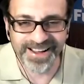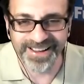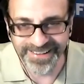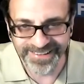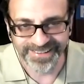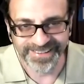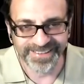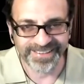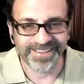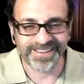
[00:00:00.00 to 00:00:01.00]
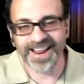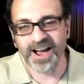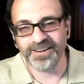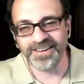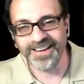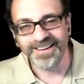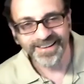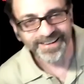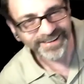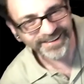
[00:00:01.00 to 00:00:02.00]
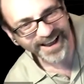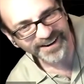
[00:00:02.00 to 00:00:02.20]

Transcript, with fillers: man. get your now, own stuff. Now